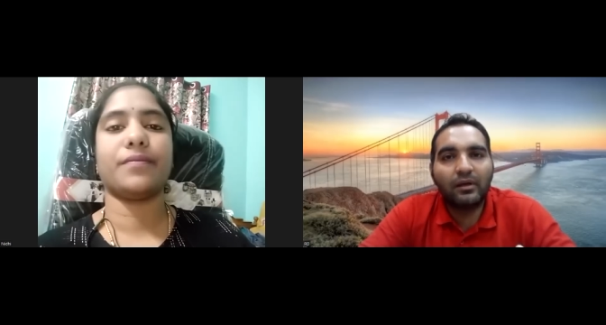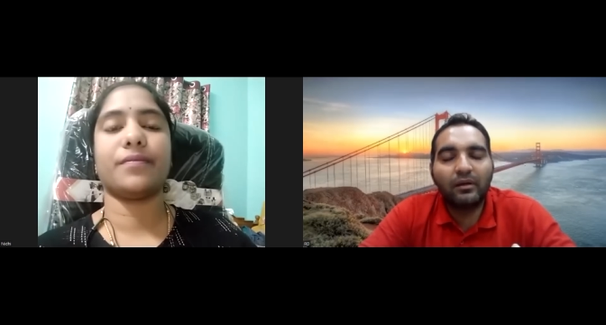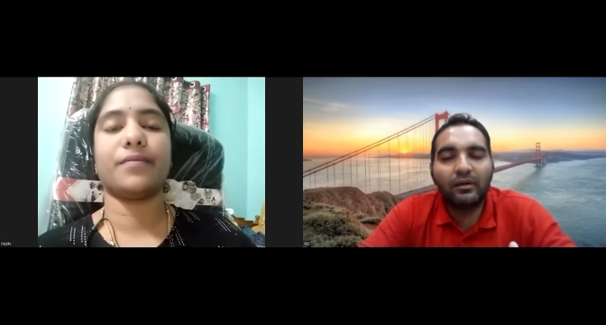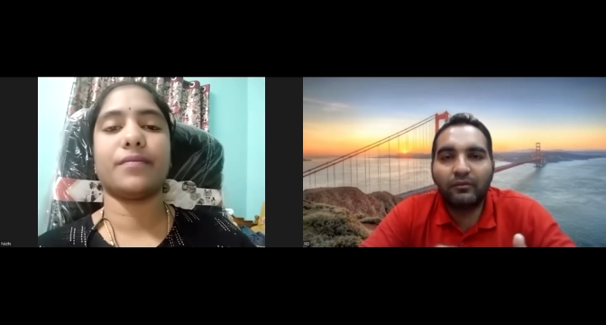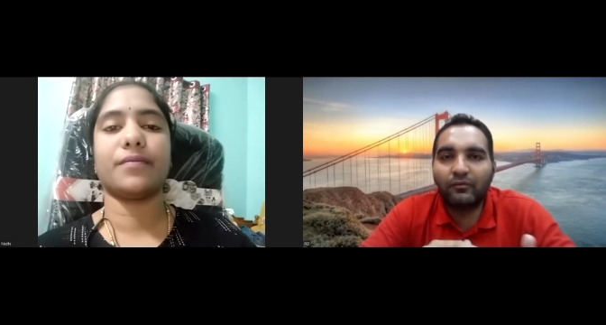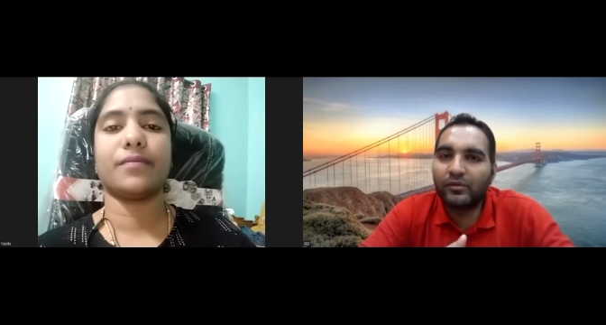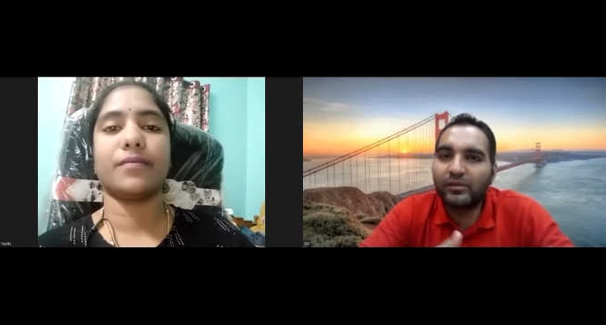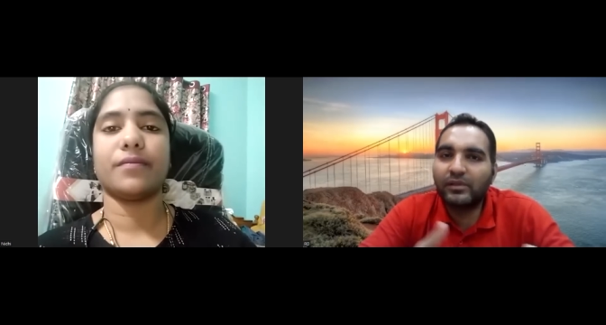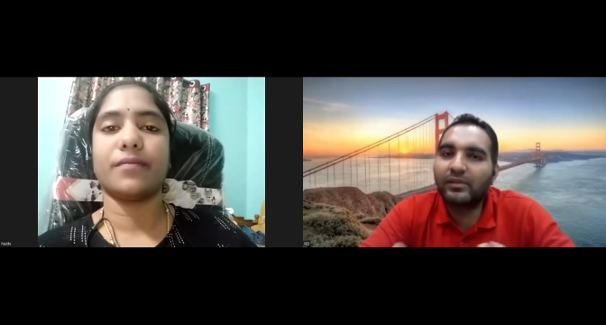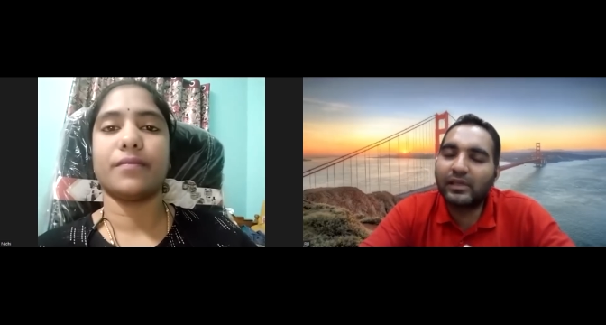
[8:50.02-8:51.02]
Speaker 1: uh, was
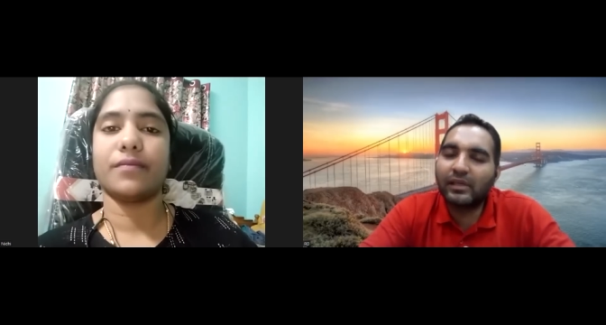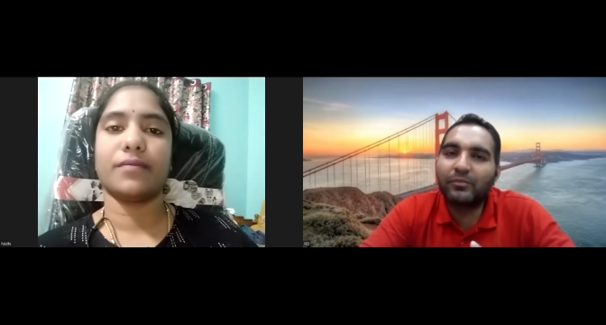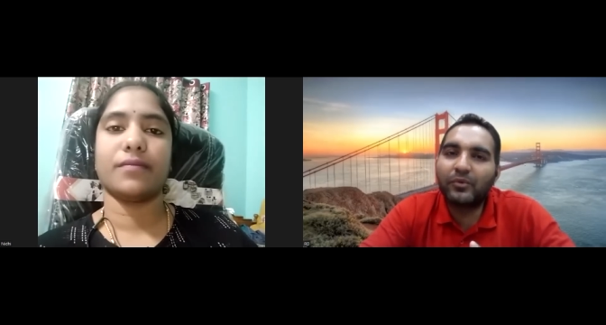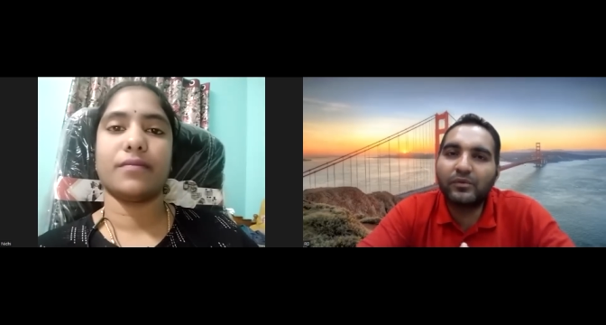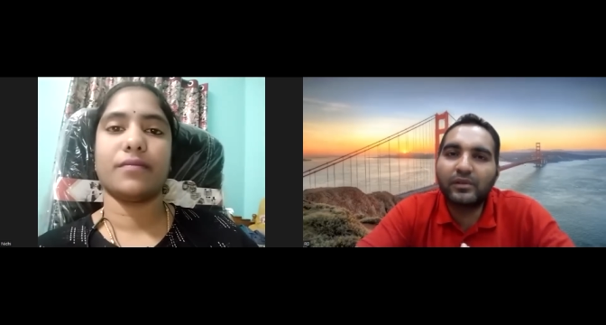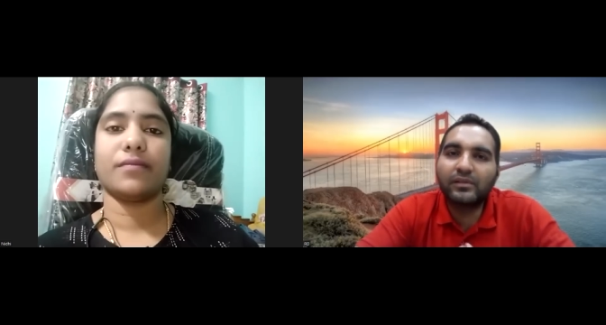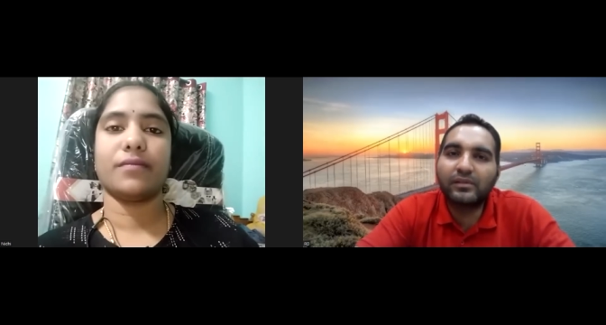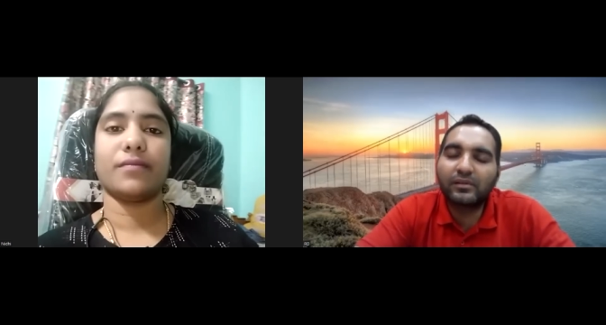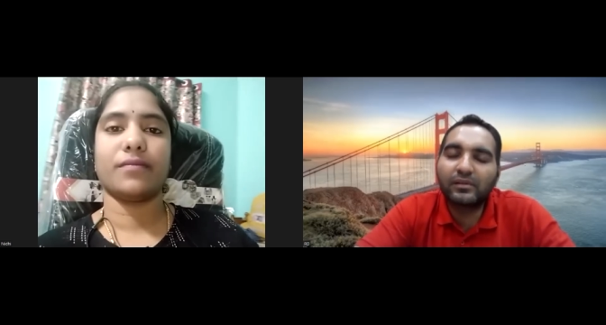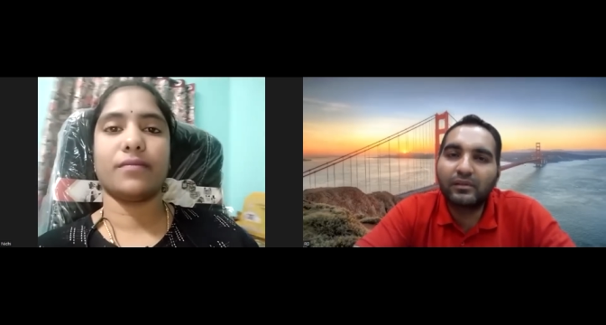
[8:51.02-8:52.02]
it the same process?